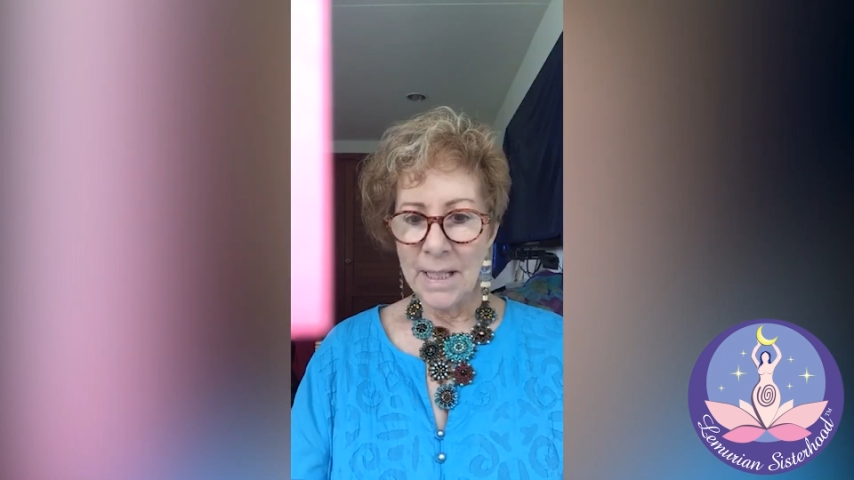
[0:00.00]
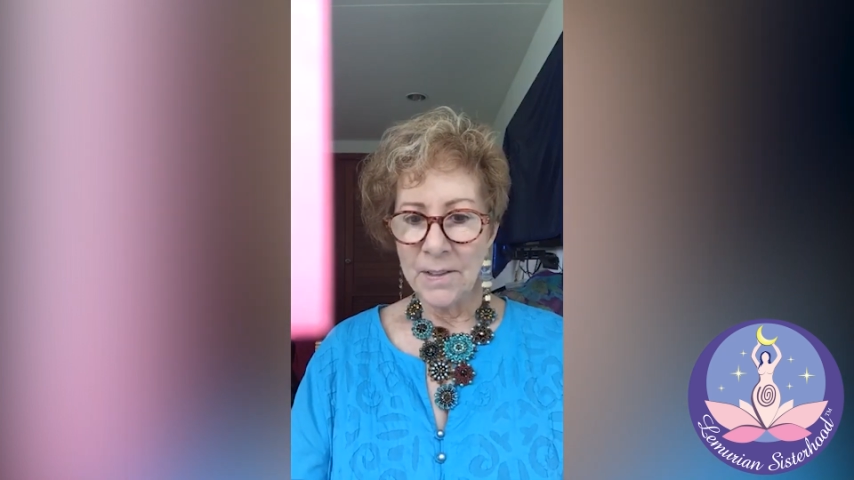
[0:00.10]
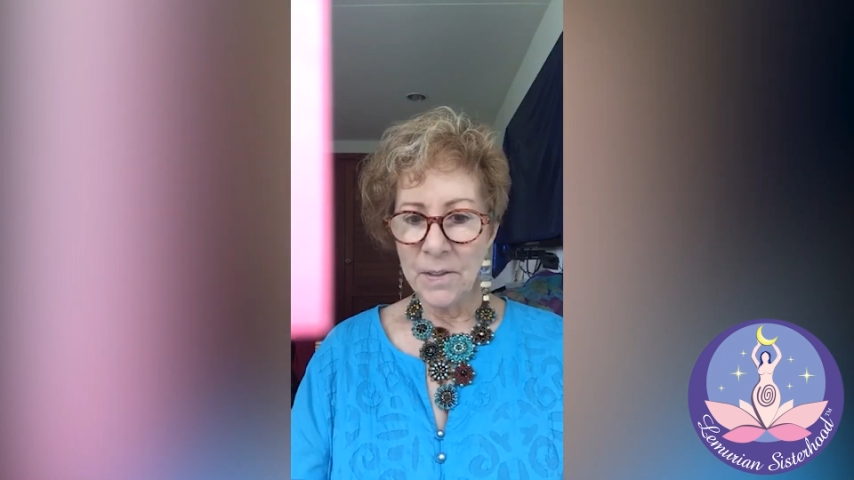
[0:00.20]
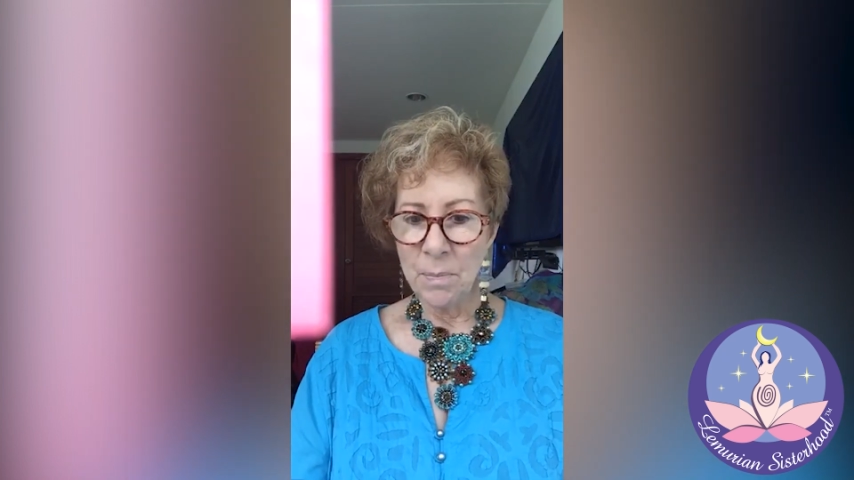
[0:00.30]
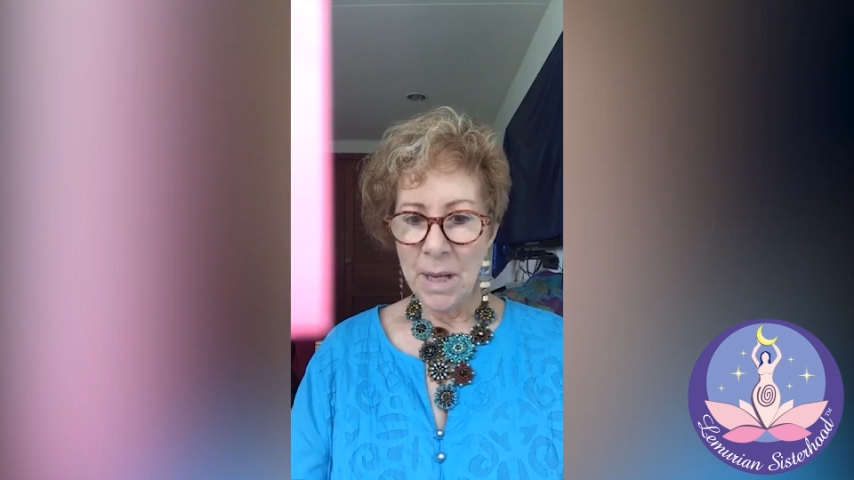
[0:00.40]
a
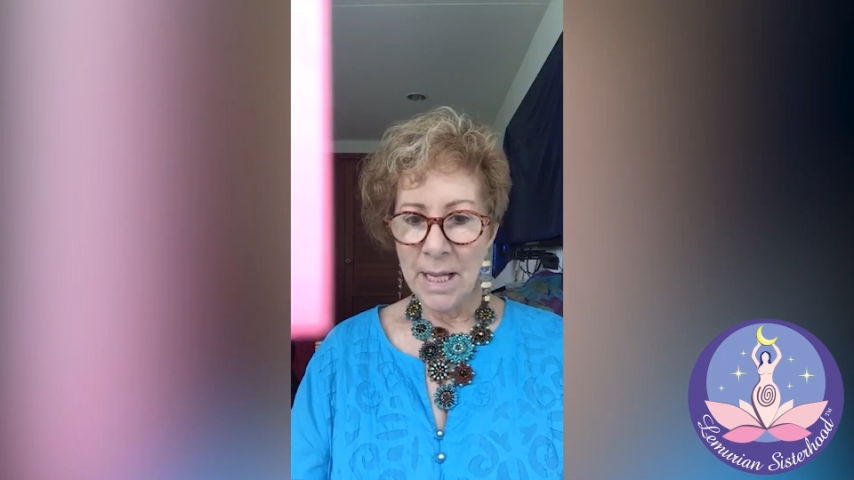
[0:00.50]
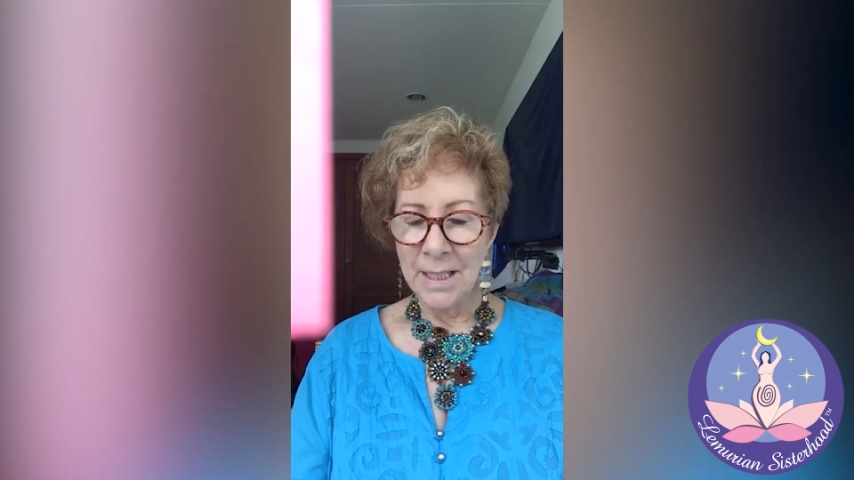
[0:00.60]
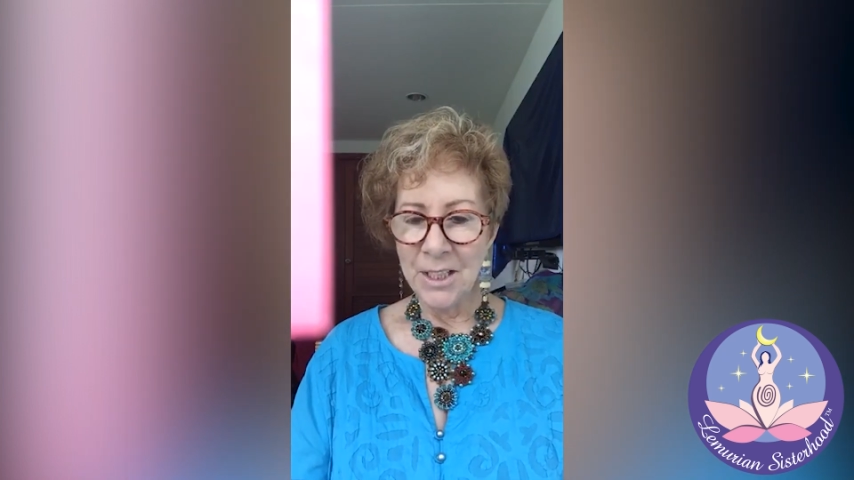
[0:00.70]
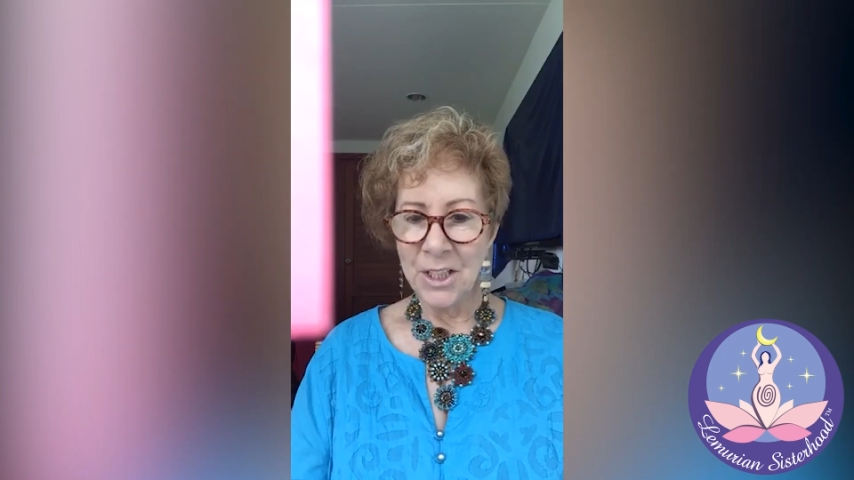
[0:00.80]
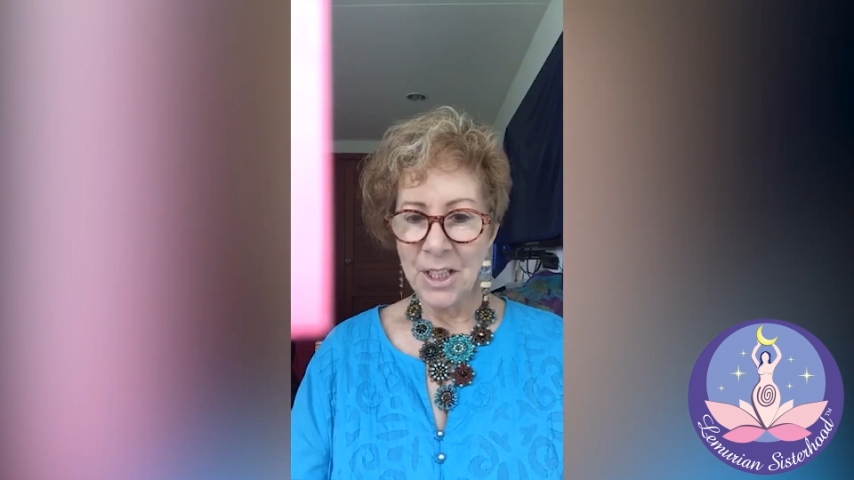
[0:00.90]

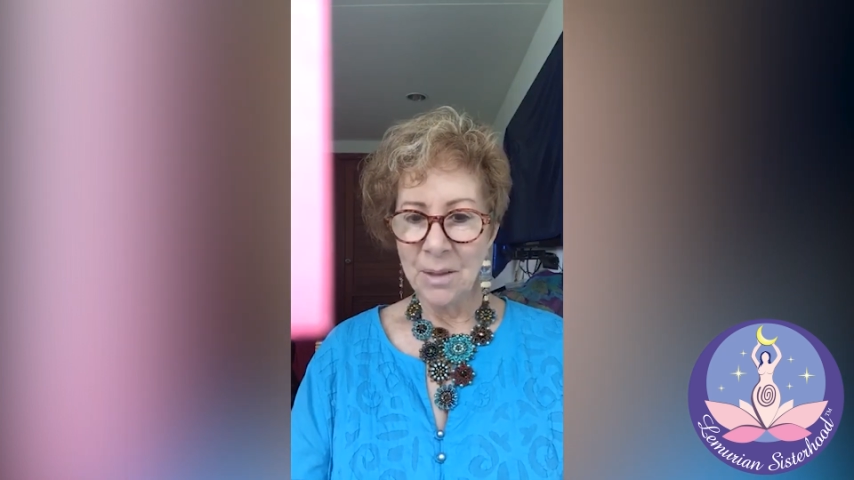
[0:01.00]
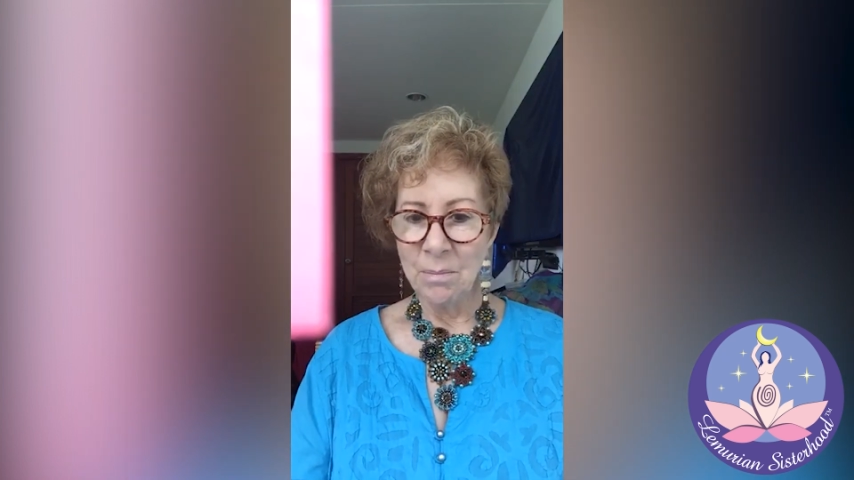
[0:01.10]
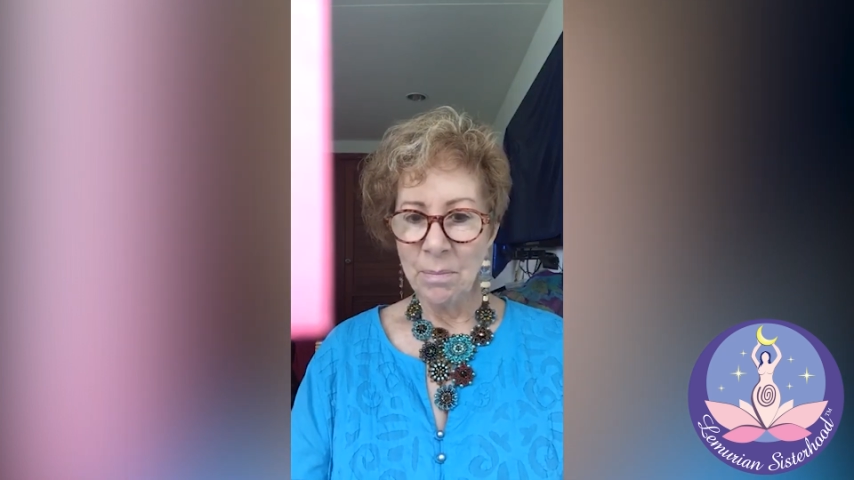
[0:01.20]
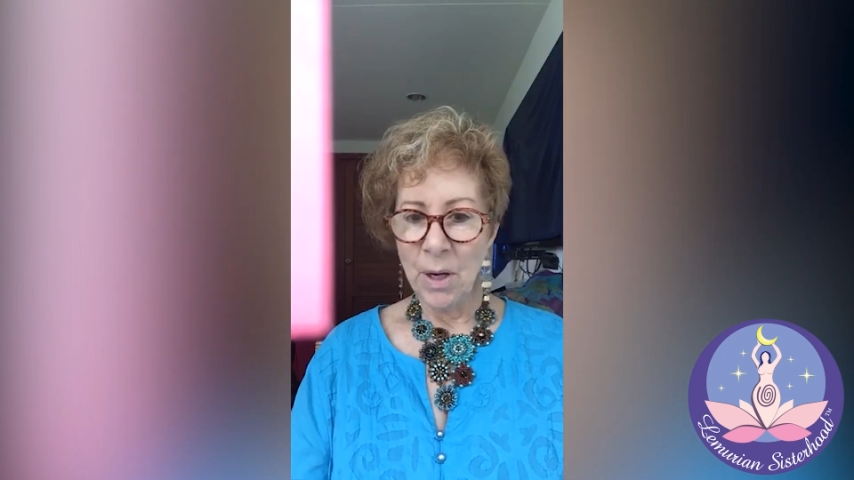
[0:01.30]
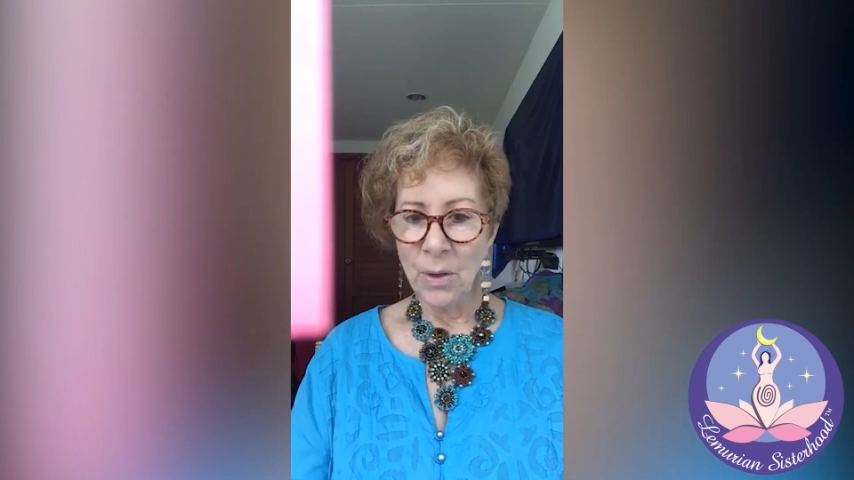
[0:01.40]
Spanish
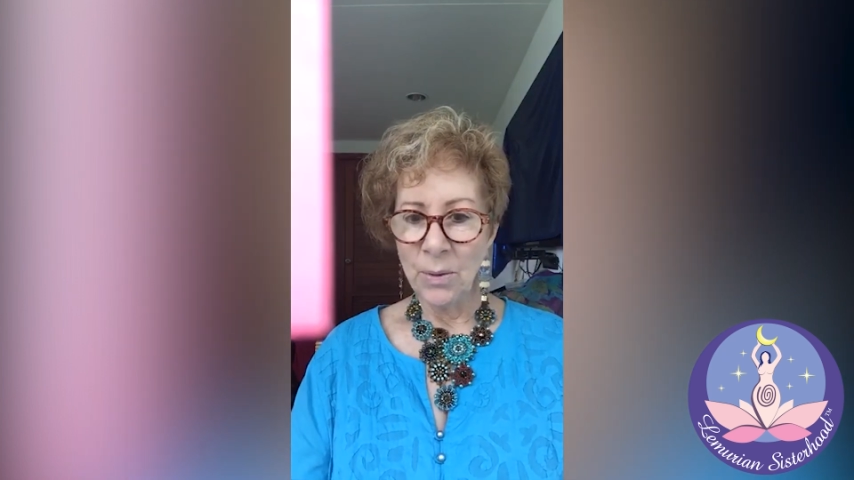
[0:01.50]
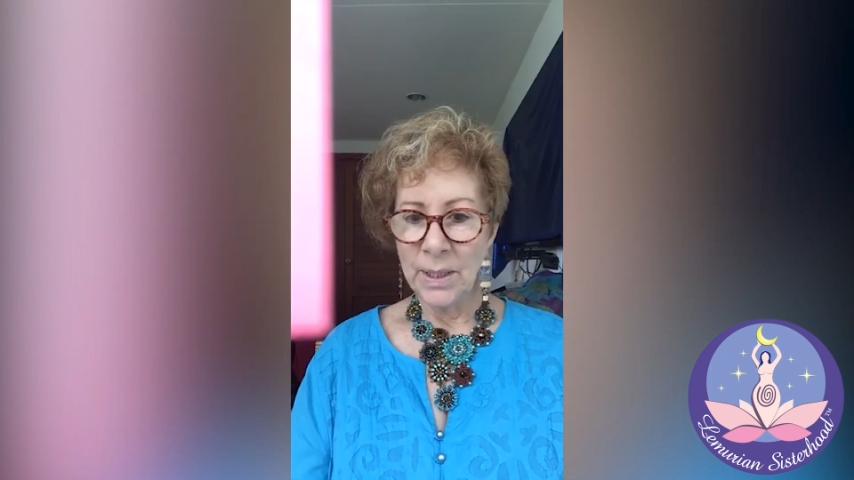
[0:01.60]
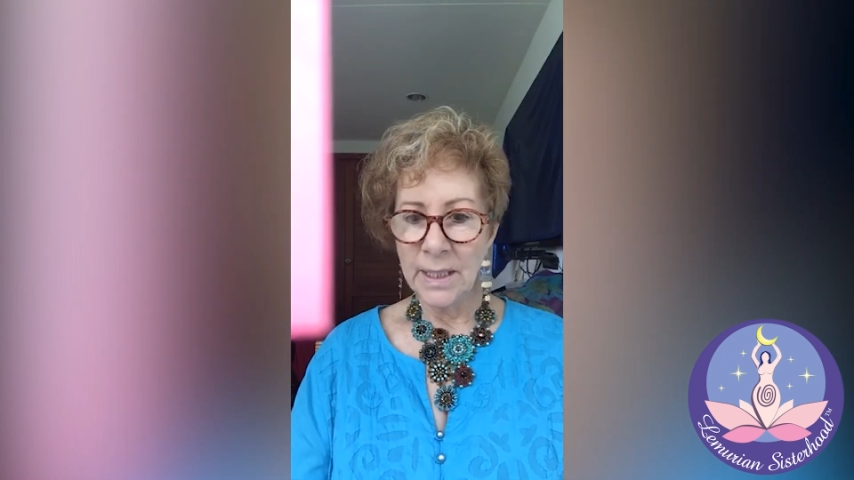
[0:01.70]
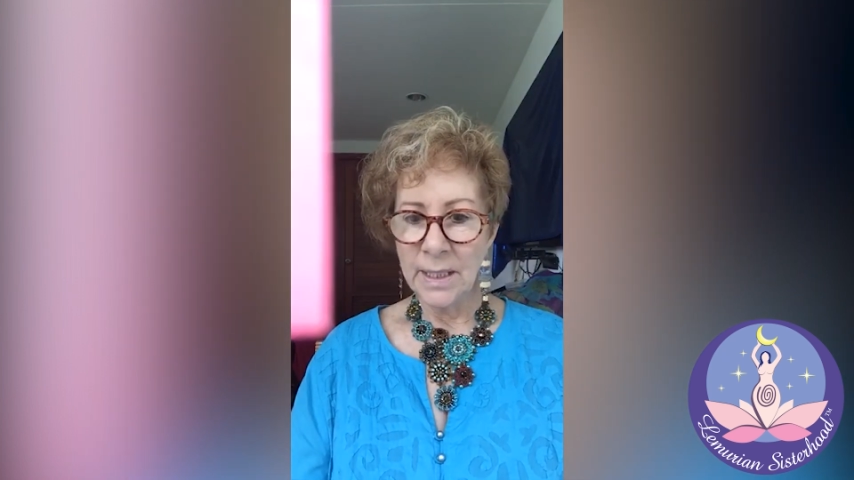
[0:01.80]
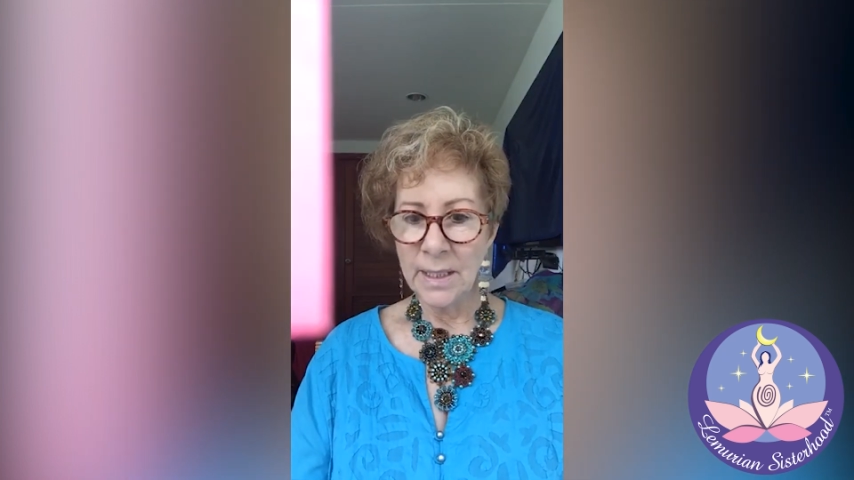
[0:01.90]
in
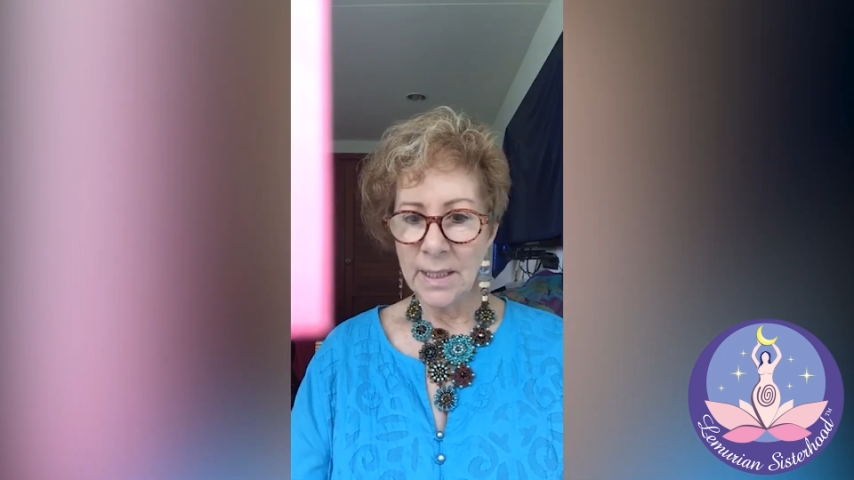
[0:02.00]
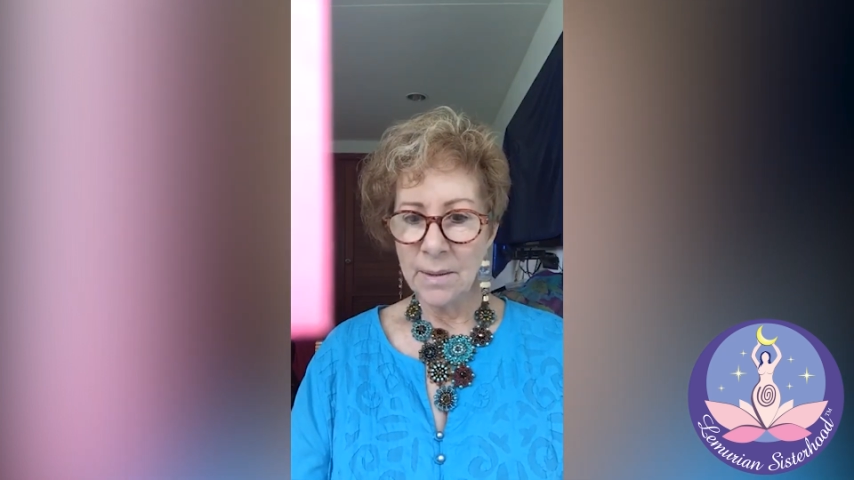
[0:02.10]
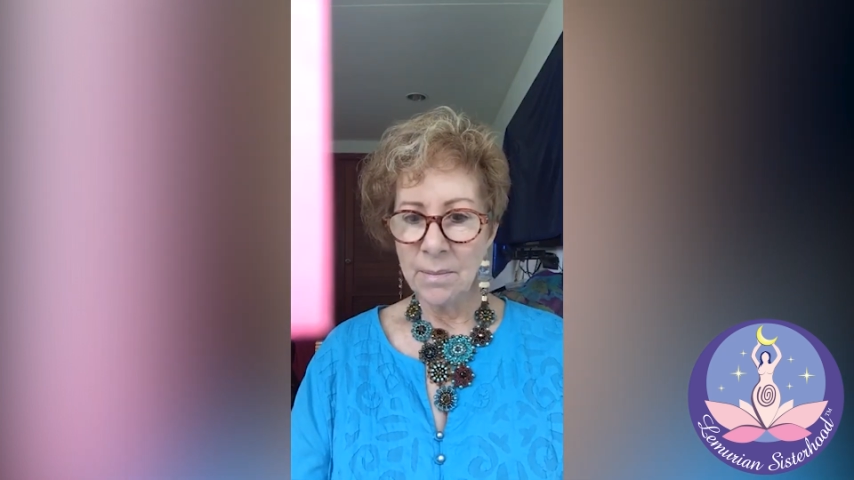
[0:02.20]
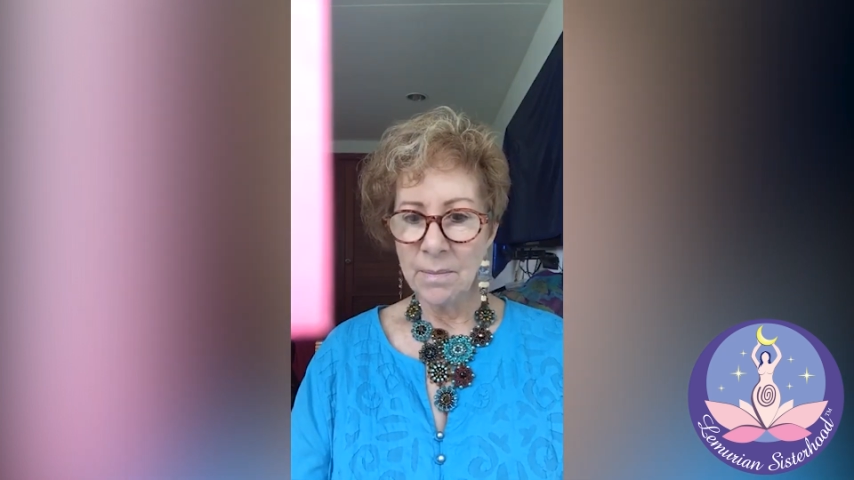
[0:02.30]
Poland.